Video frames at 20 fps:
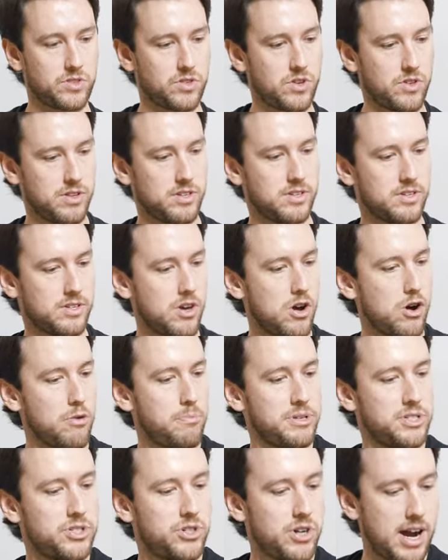So this is the
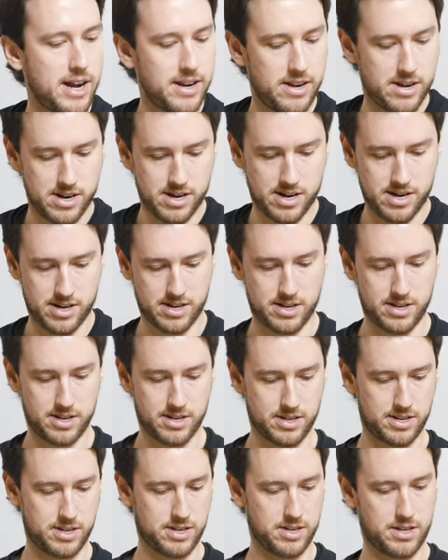Opus grinder.
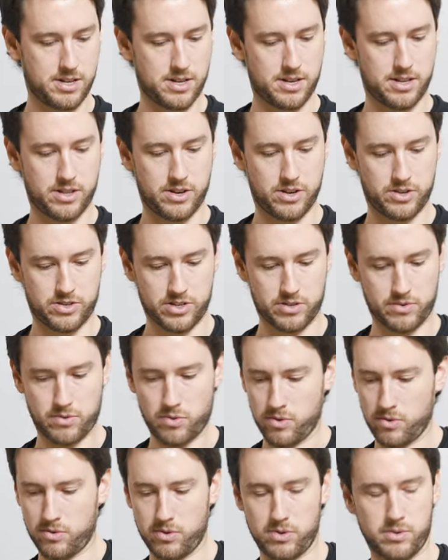There's a
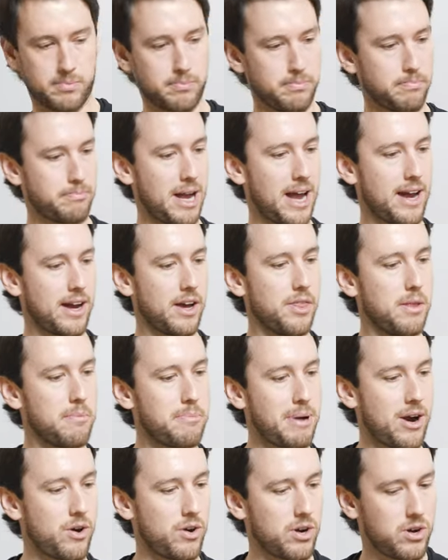bag on
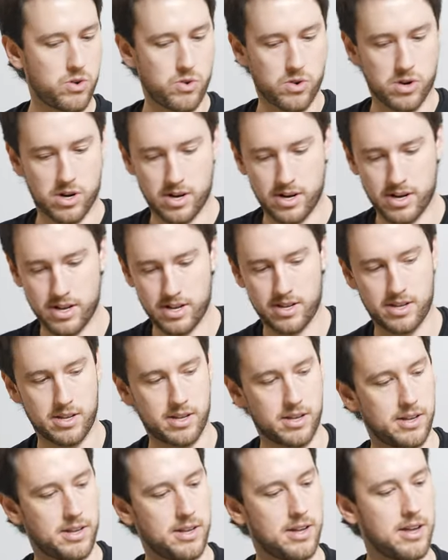the power cord.
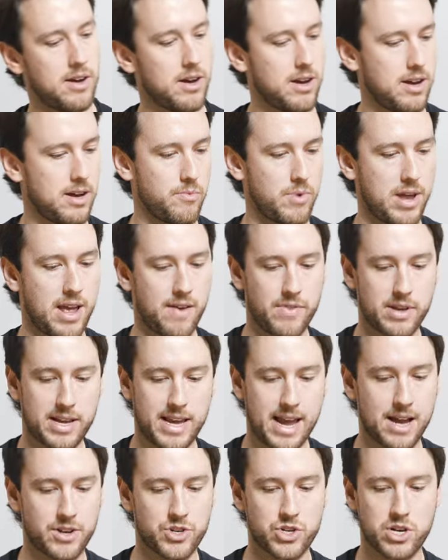We have the
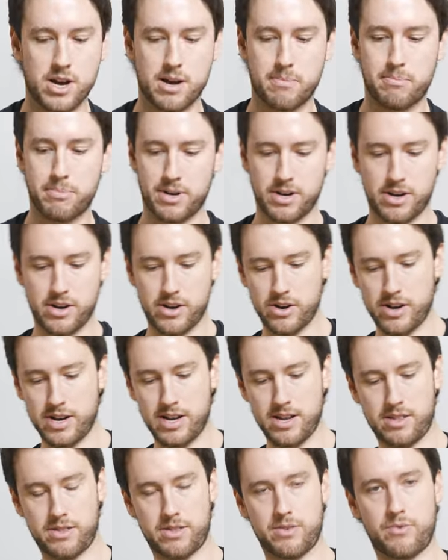catch cup
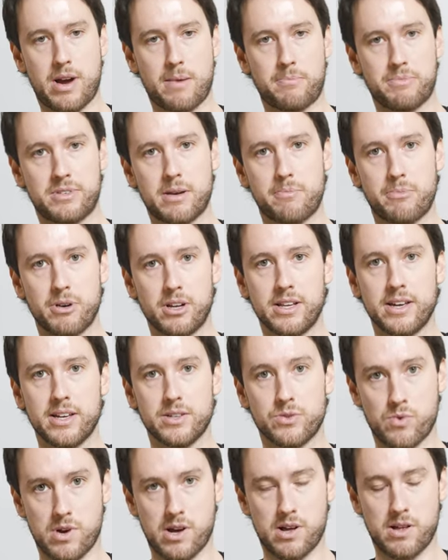underneath wrapped
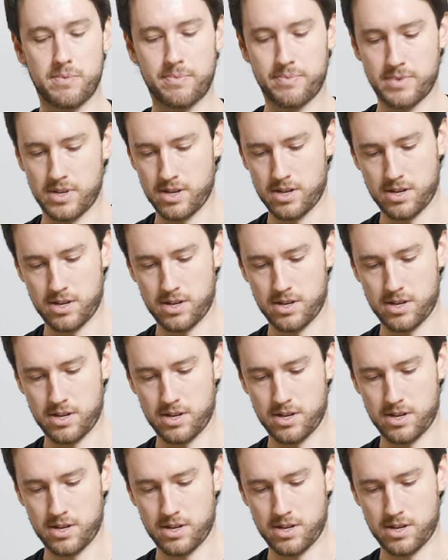separately as well.